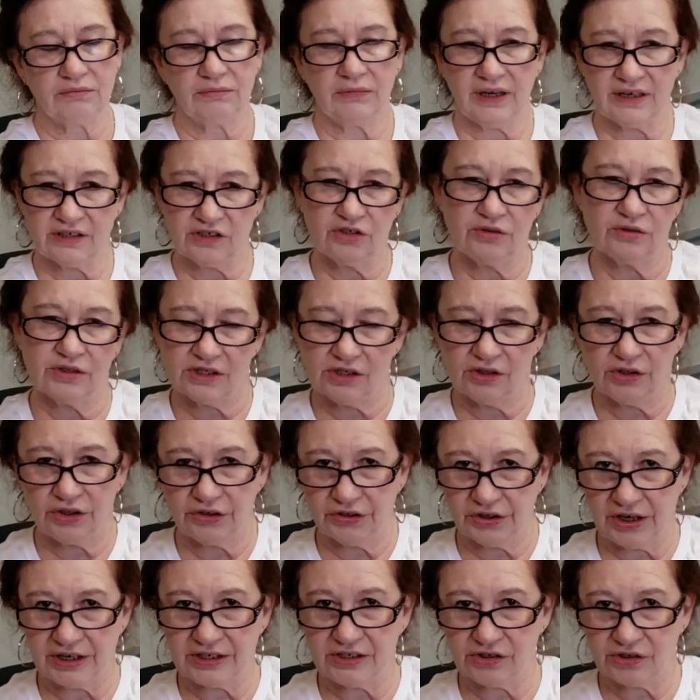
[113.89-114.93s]
Actually, it was a
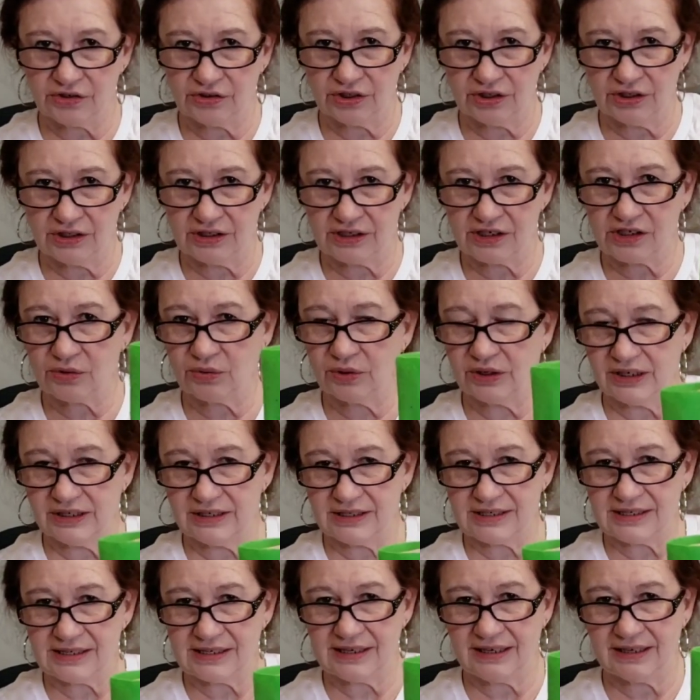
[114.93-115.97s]
little nicer than this one,
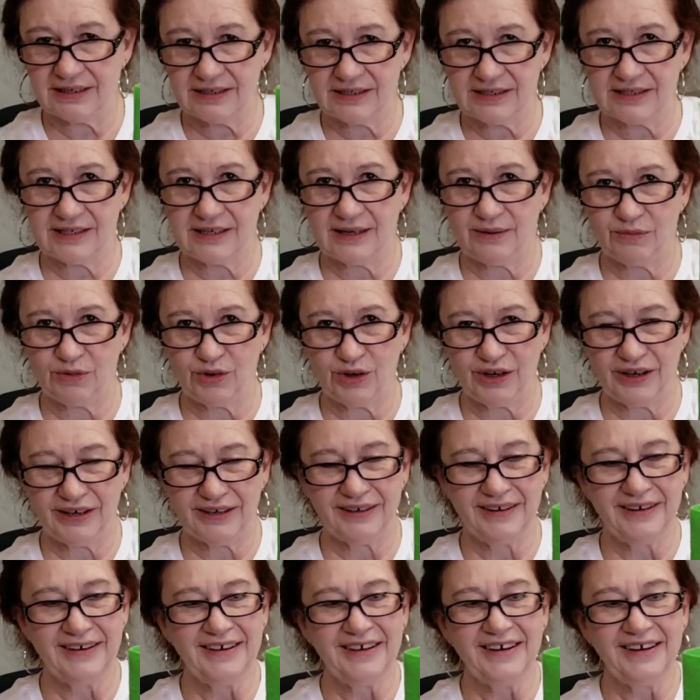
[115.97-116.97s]
and sent someone.